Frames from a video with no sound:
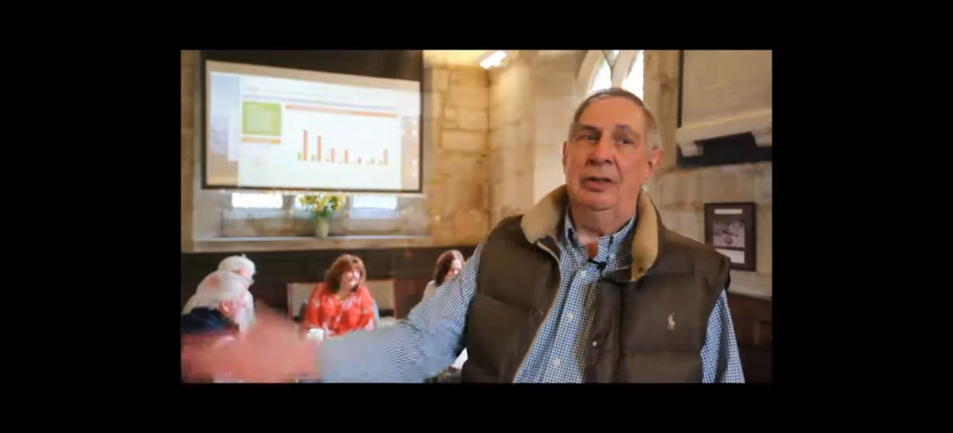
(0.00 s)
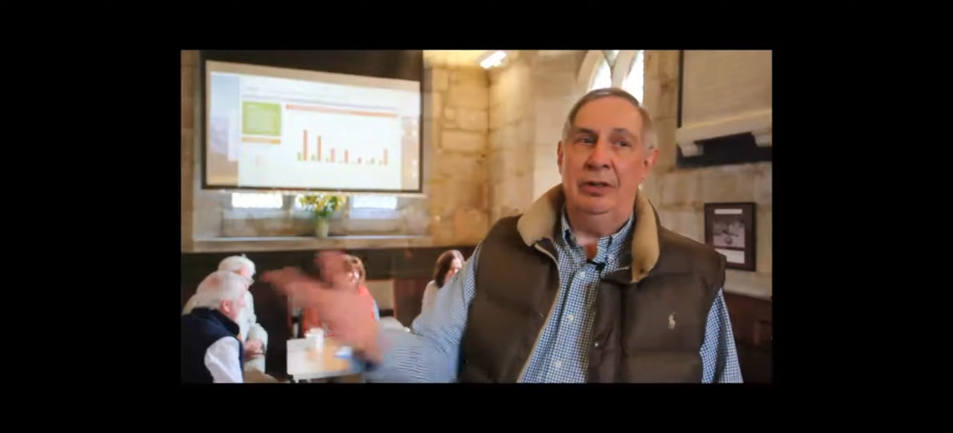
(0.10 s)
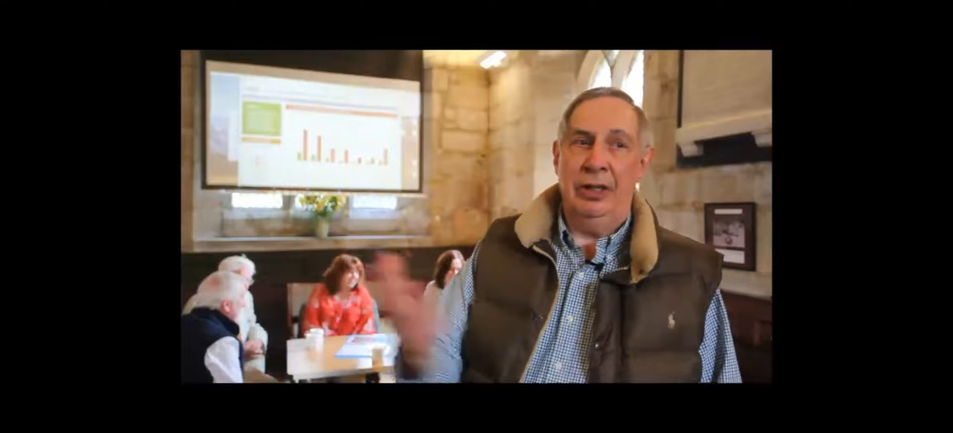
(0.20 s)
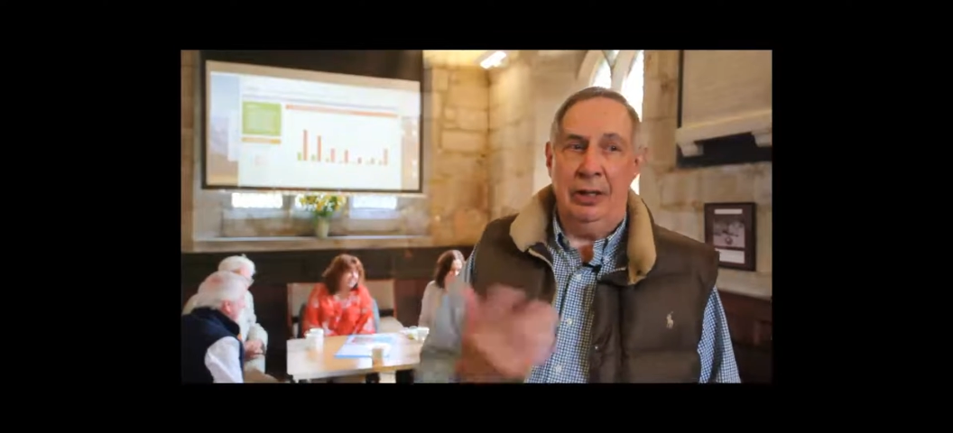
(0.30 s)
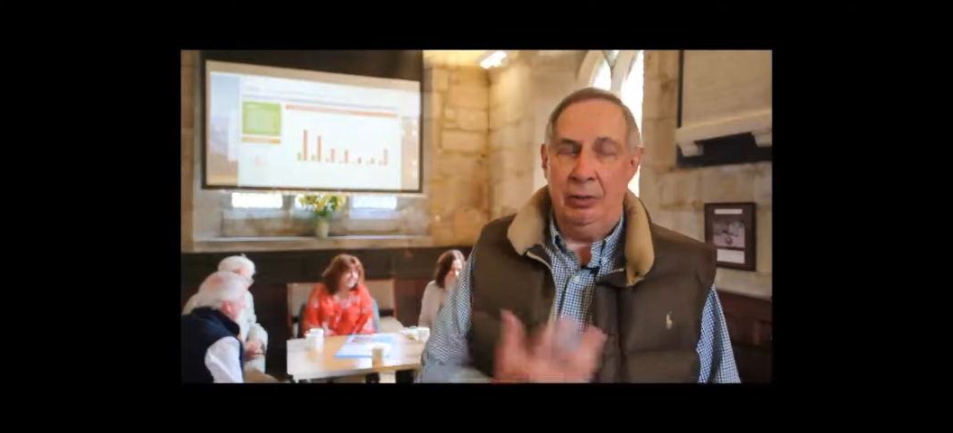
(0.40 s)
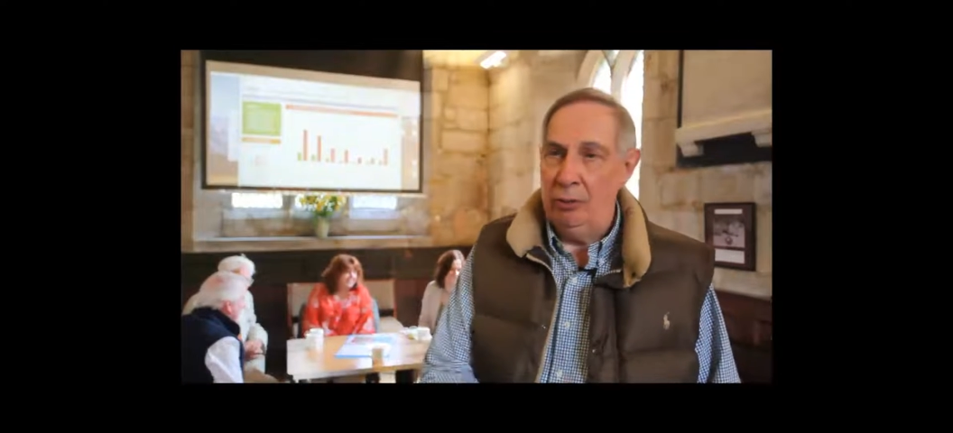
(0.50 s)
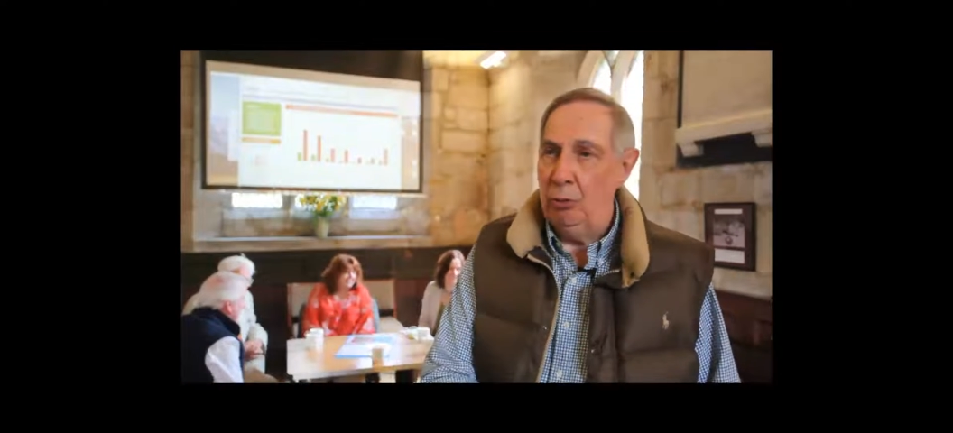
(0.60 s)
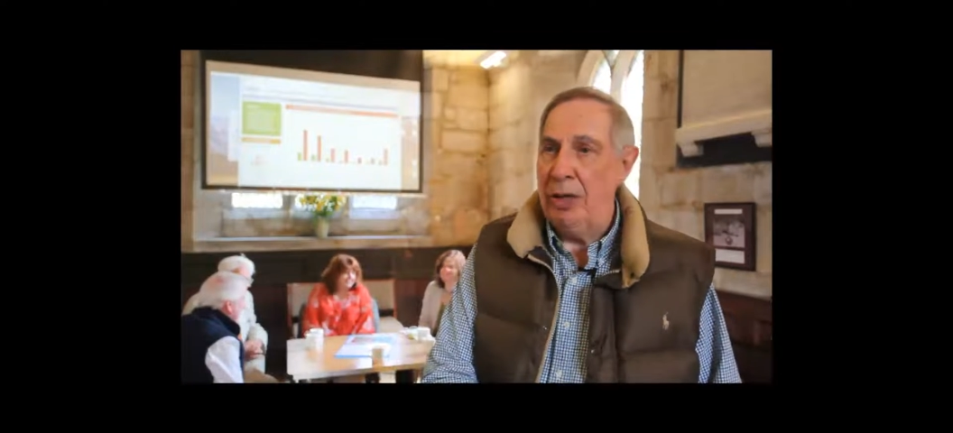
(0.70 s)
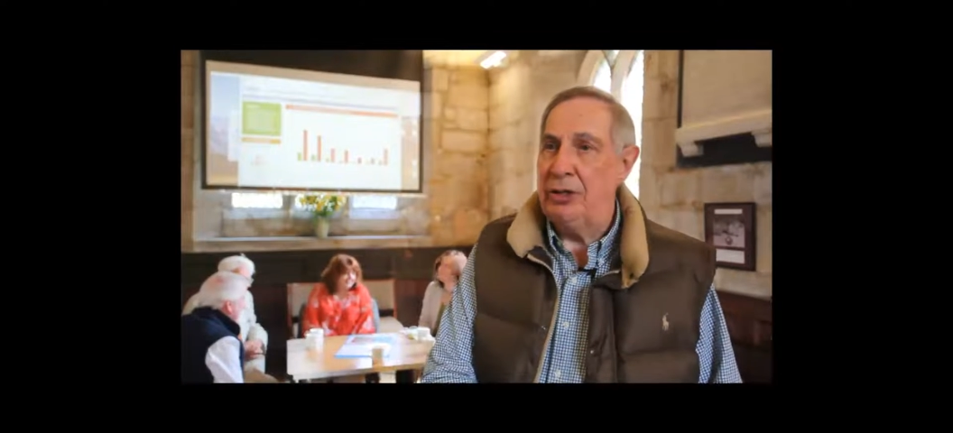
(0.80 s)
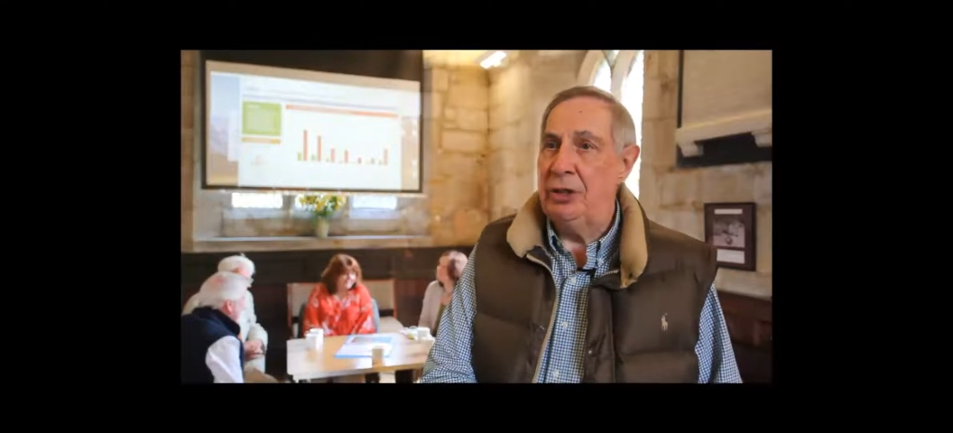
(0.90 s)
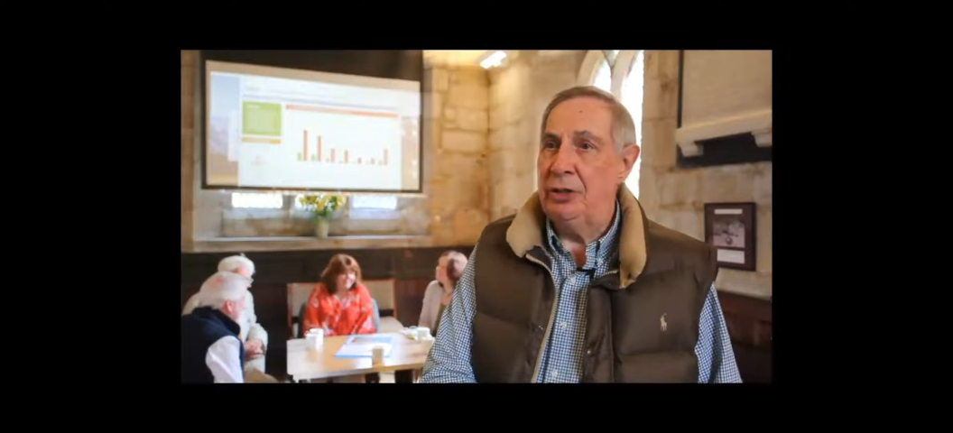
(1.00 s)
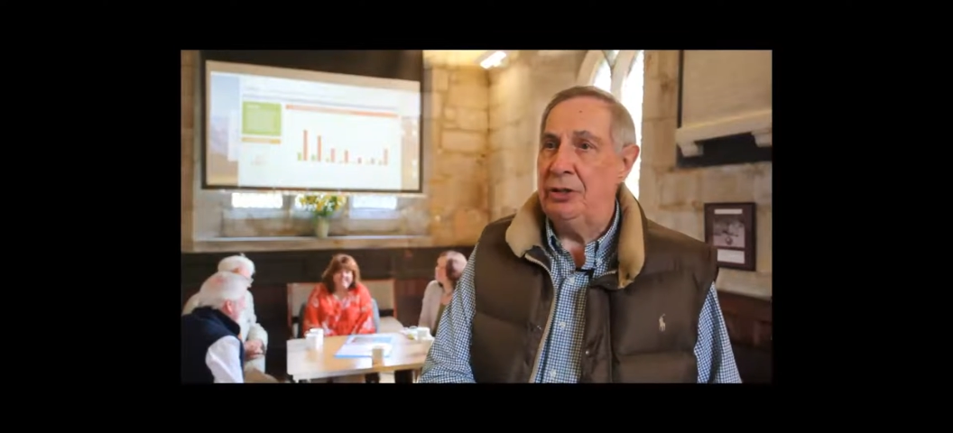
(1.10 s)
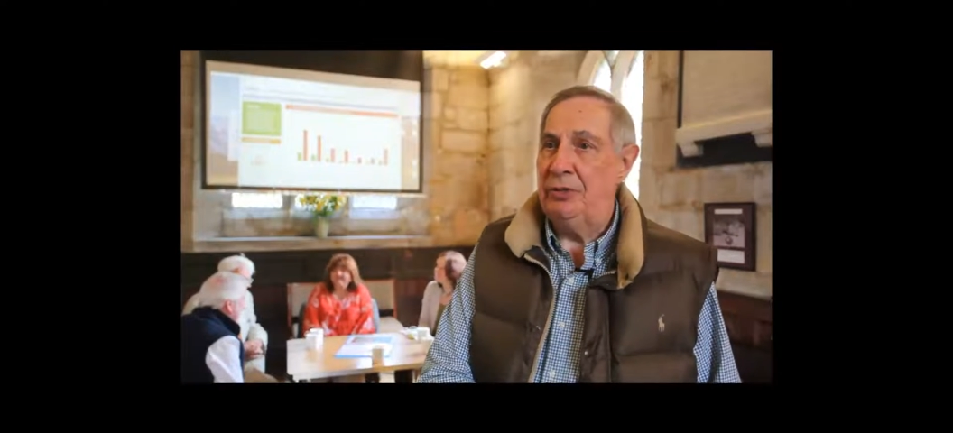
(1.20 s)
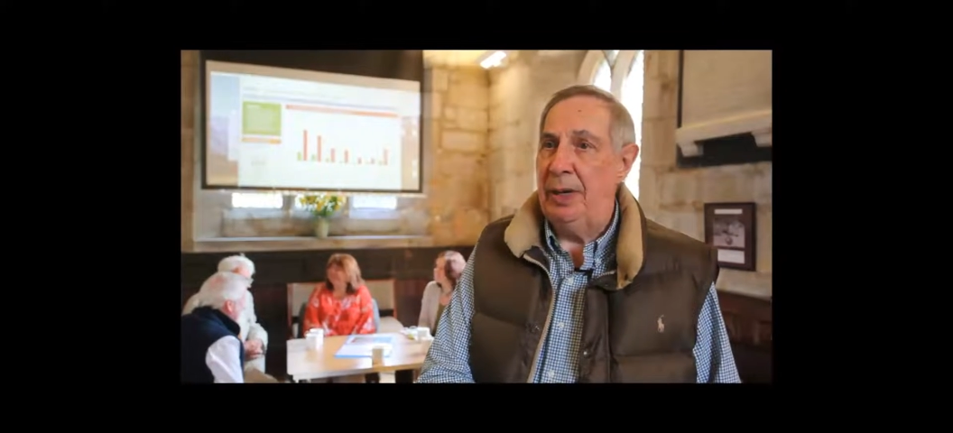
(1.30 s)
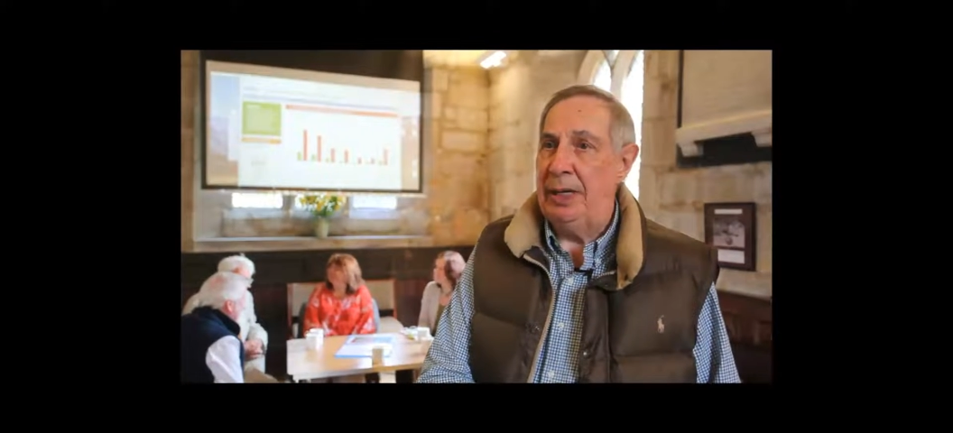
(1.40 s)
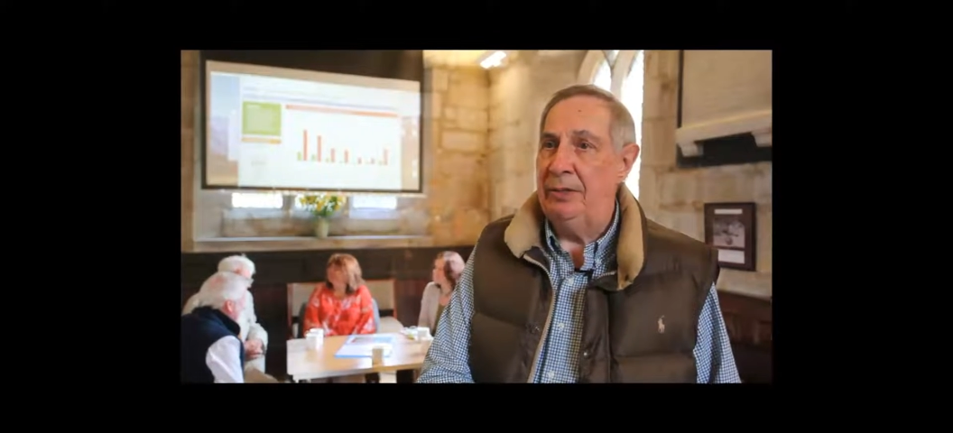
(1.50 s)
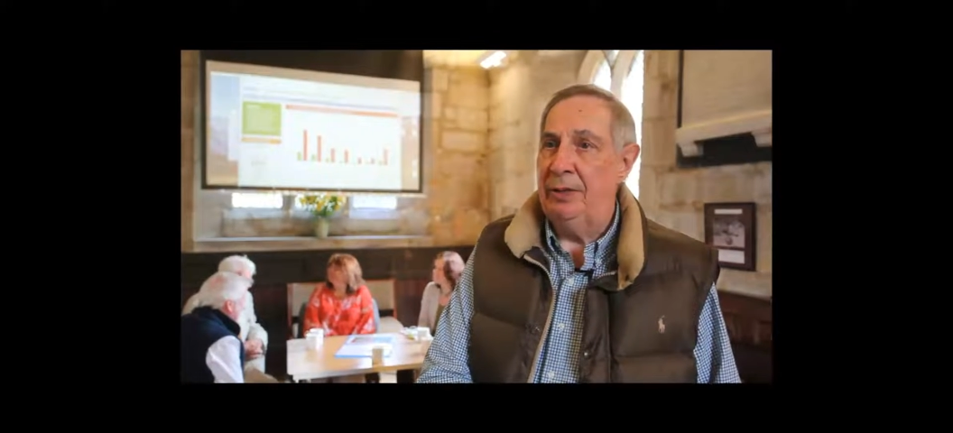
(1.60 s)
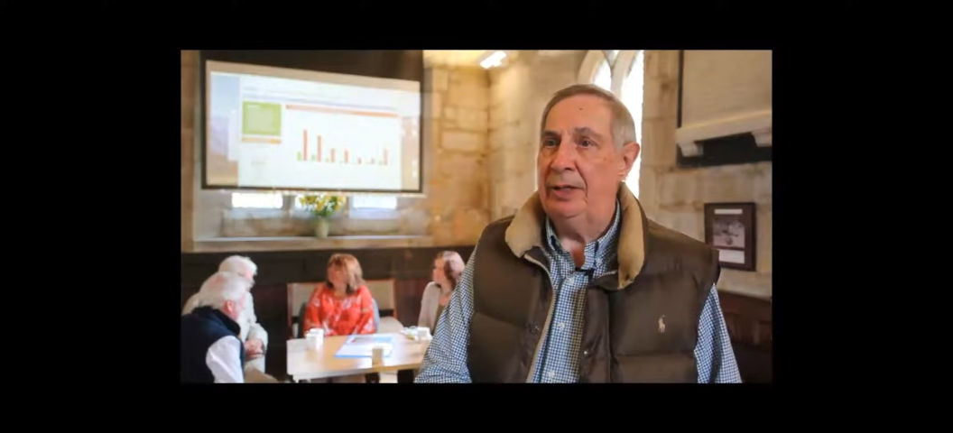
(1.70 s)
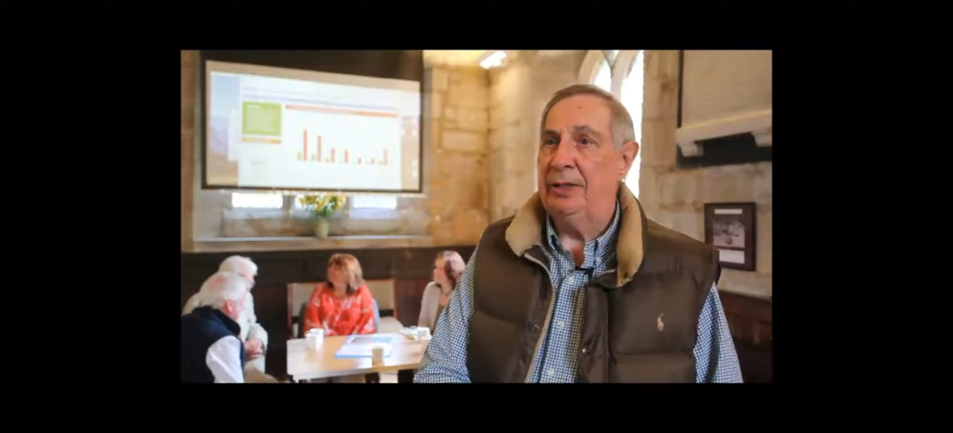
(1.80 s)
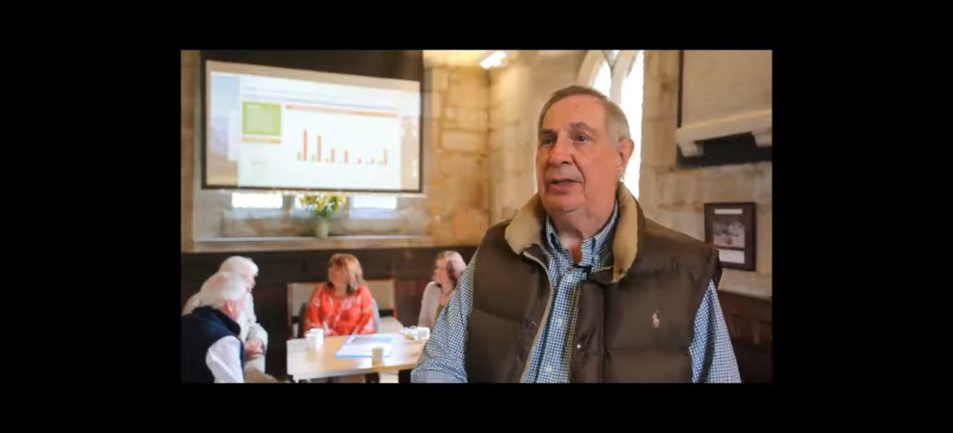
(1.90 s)
the residents
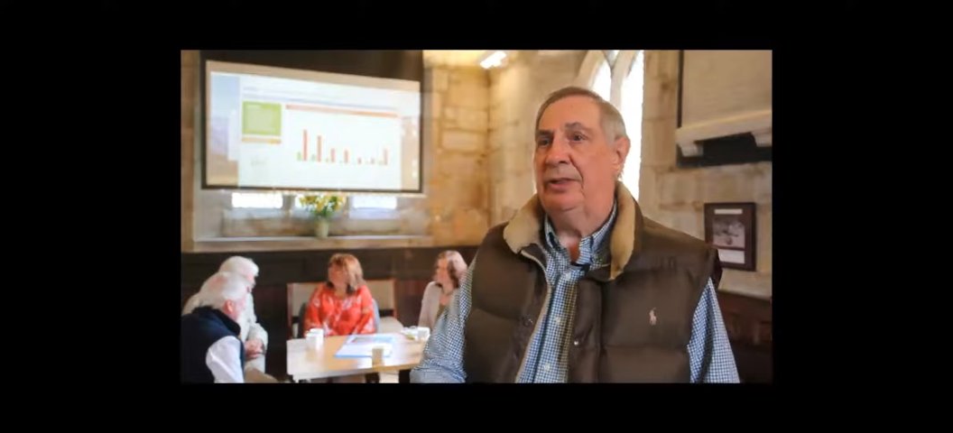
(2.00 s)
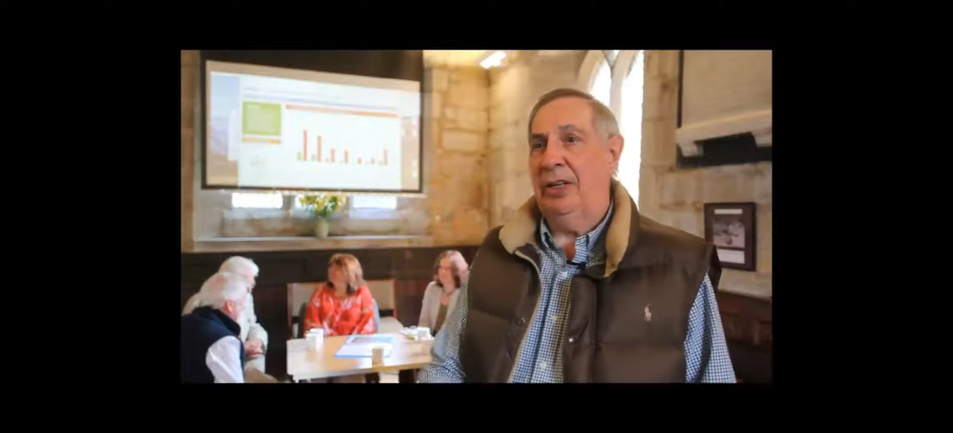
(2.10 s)
benefit,